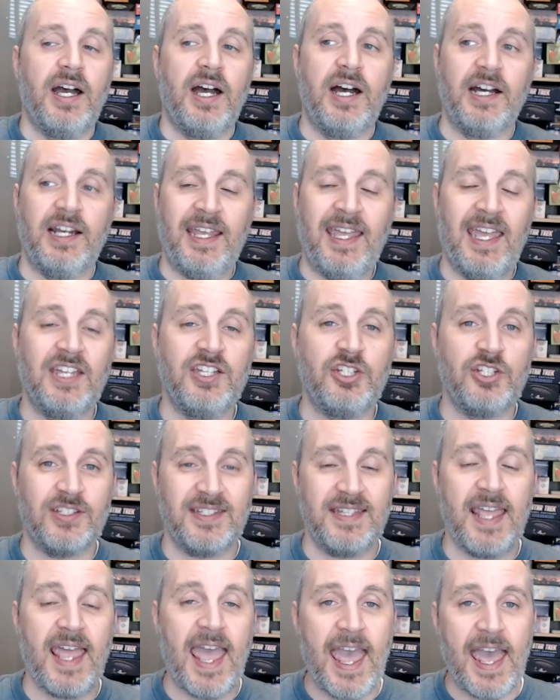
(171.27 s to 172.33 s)
can
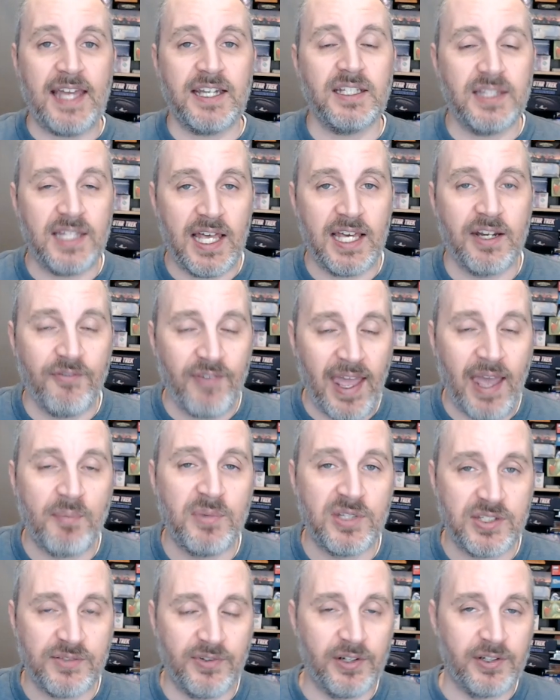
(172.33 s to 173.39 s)
just add a lot of
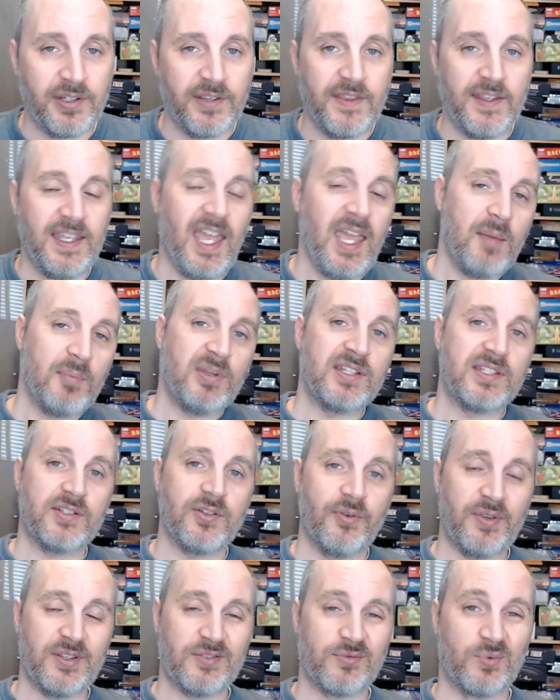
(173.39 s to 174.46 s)
atmosphere to the game, and
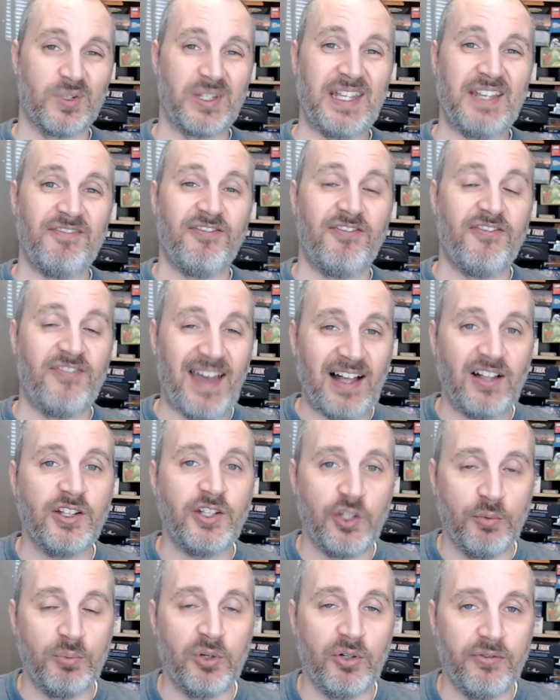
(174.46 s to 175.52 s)
so it's really
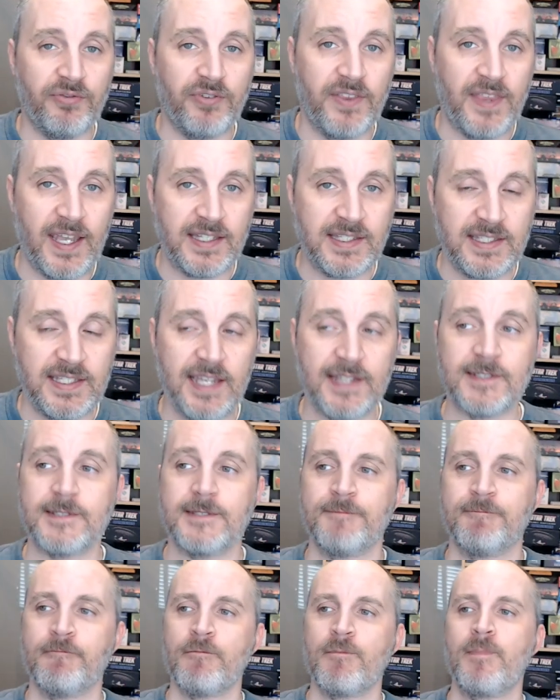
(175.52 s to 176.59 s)
valuable for that sense.
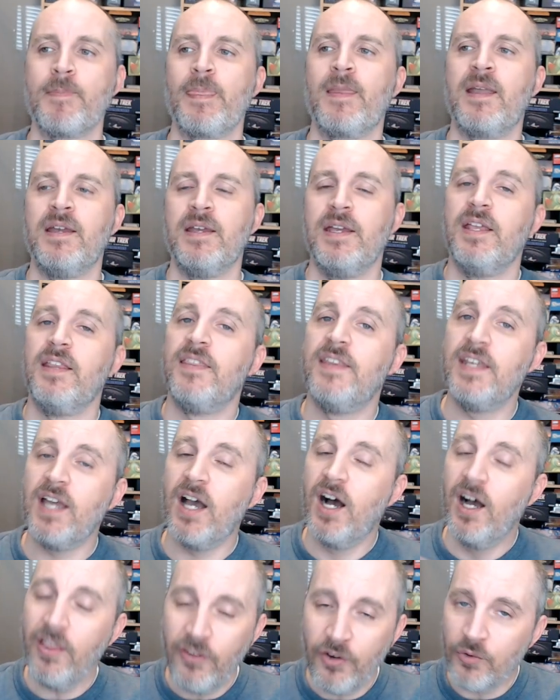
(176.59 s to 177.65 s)
The
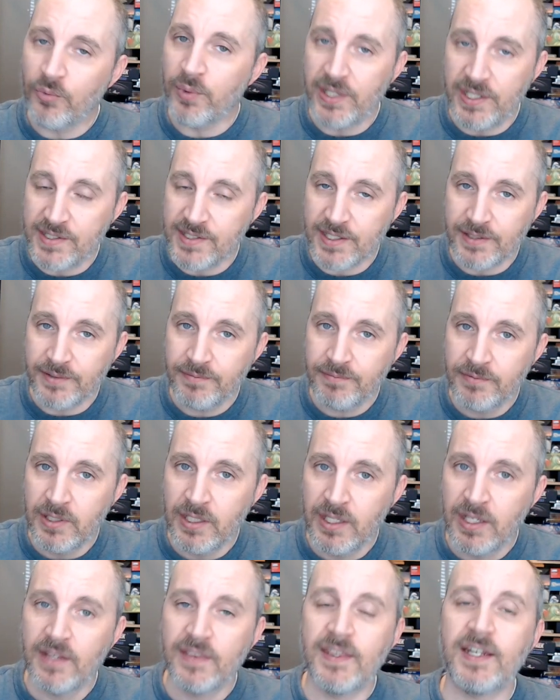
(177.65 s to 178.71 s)
other reason
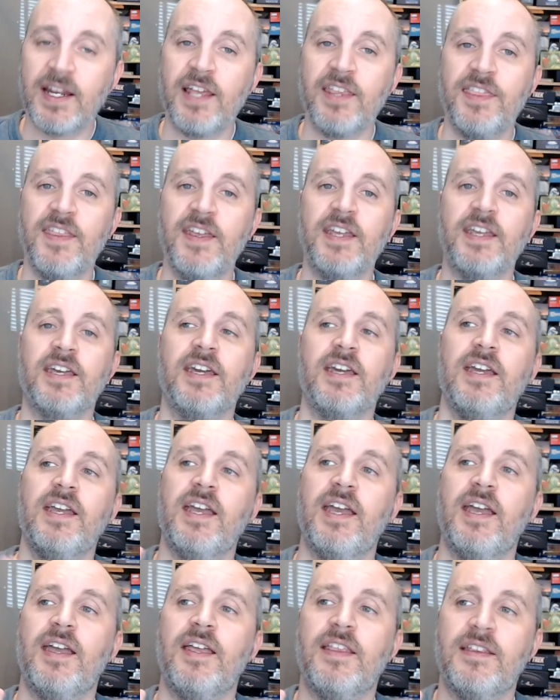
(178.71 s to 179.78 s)
that I think,
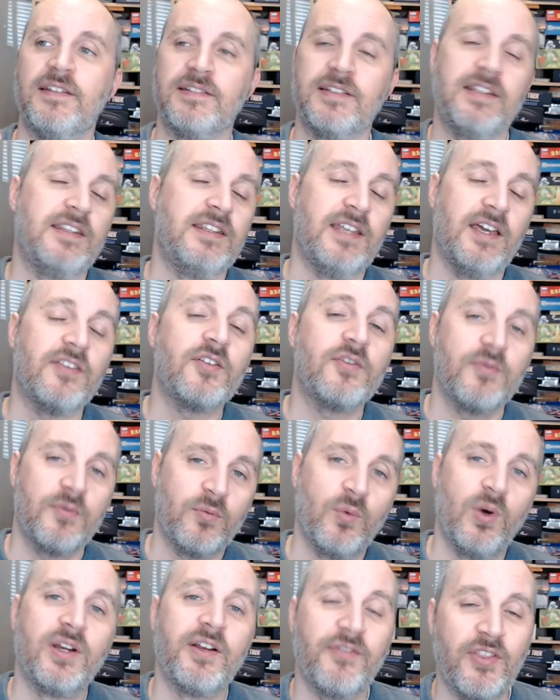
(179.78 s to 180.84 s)

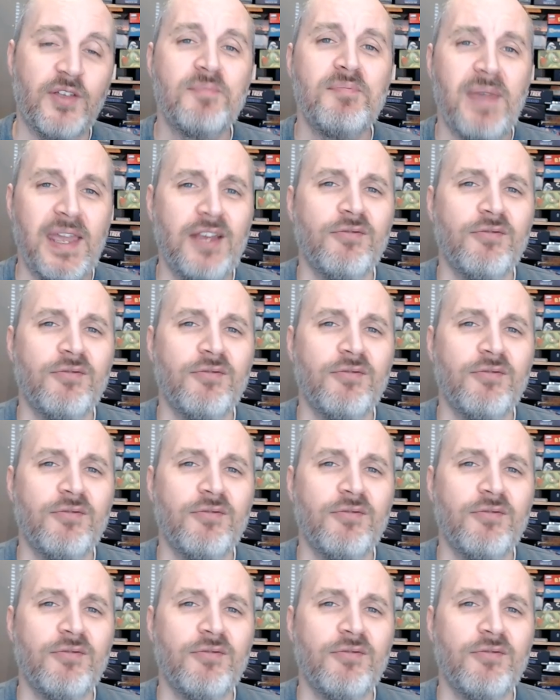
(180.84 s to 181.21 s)
one of the main